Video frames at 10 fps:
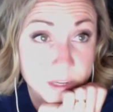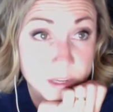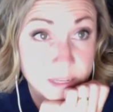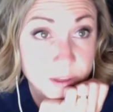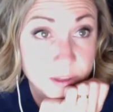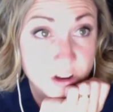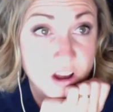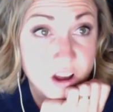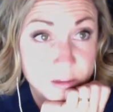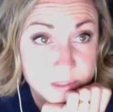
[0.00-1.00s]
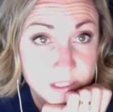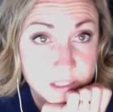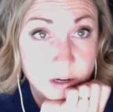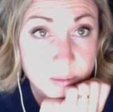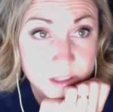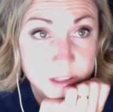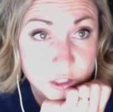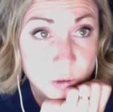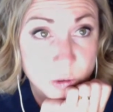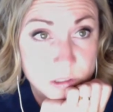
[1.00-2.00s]
I put the columns in, or I put the
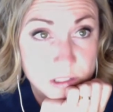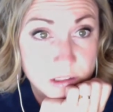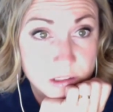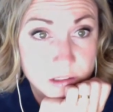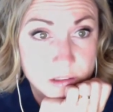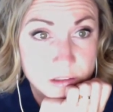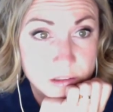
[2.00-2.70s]
totals in. Well,